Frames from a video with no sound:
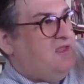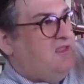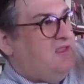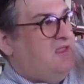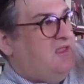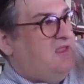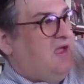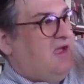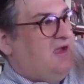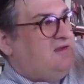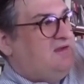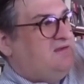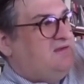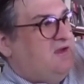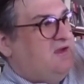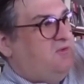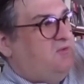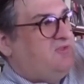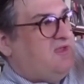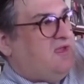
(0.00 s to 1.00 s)
I could tell
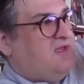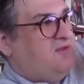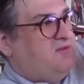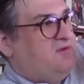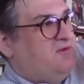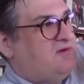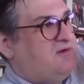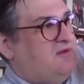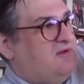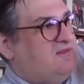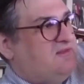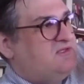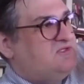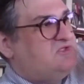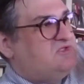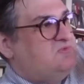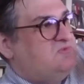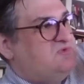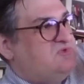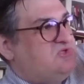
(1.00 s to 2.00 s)
without looking that she
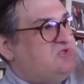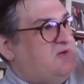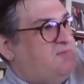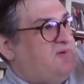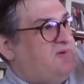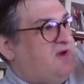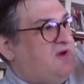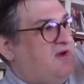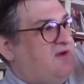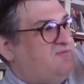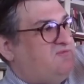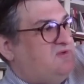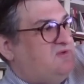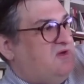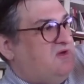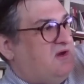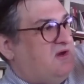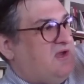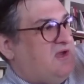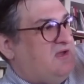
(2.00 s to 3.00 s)
was jumping off the
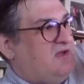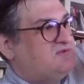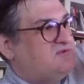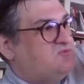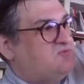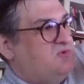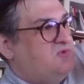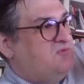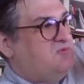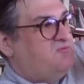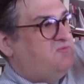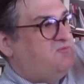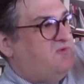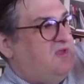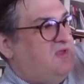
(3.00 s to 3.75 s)
doghouse roof.